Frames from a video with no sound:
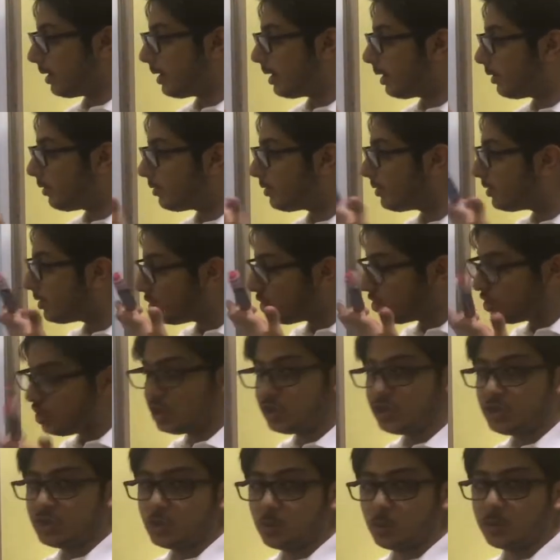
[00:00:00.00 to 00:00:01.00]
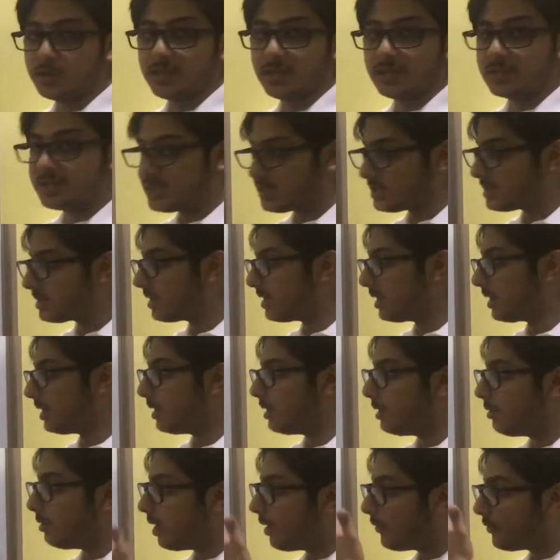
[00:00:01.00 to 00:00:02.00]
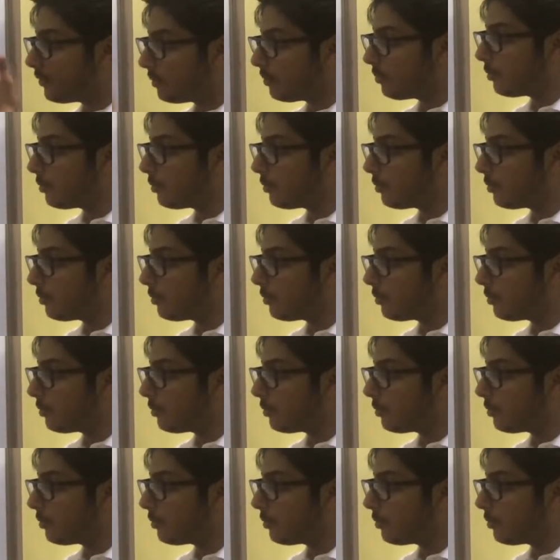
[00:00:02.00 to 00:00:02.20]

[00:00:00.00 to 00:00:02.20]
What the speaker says: cannot teach you it, it's a skill you have to